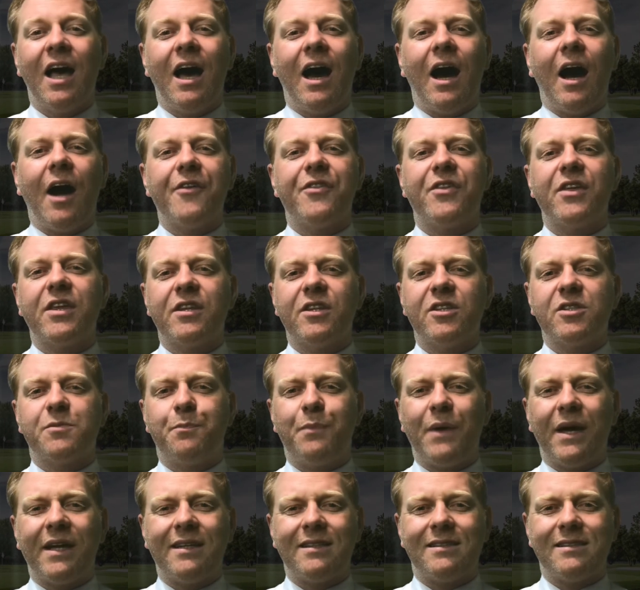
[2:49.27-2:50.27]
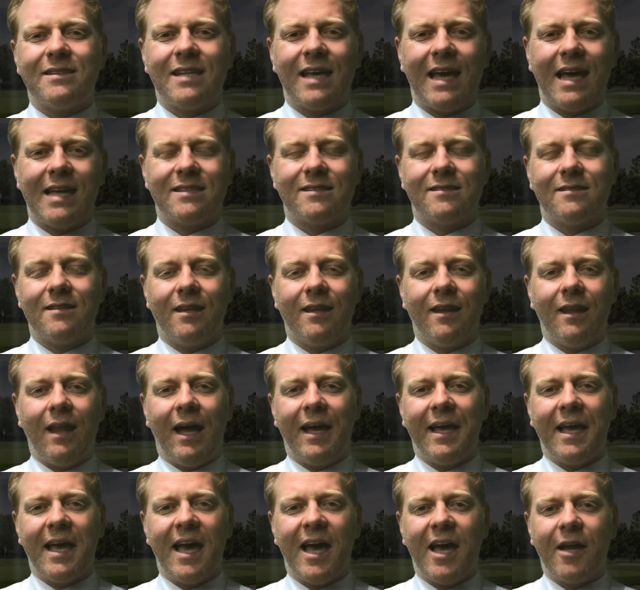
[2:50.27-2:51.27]
I think there's better tests that
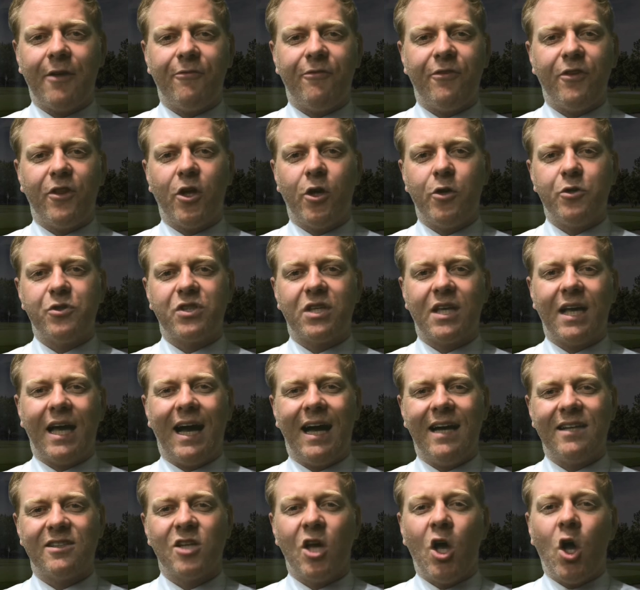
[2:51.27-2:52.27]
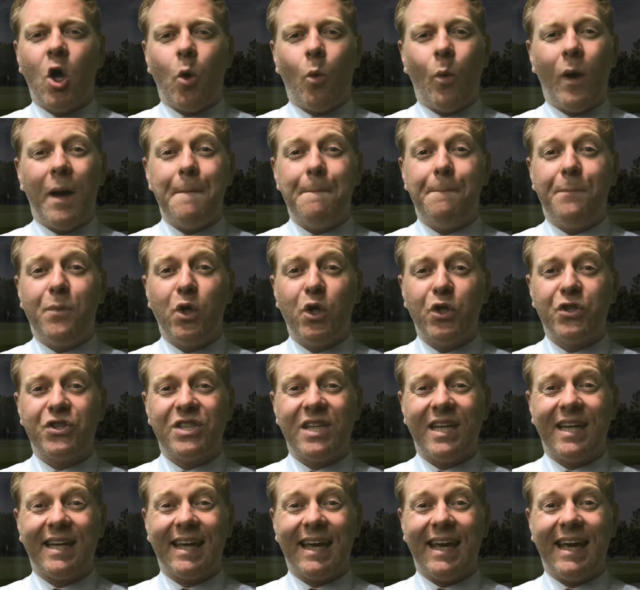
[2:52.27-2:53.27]
lie ahead for those guys when
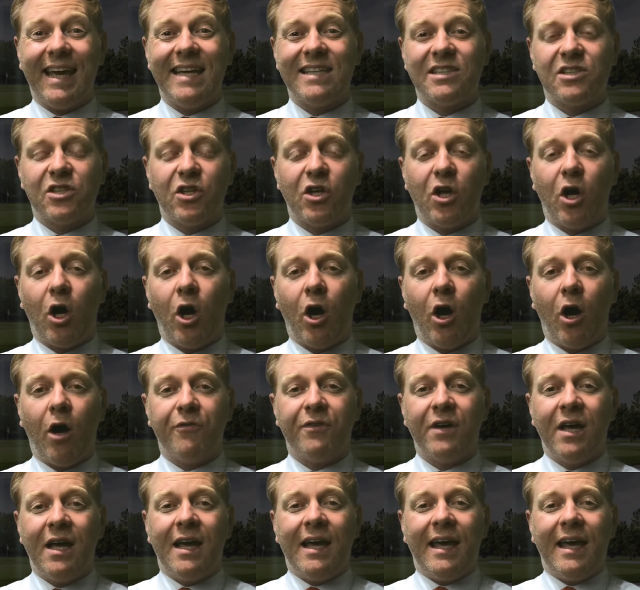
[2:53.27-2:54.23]
putting isn't of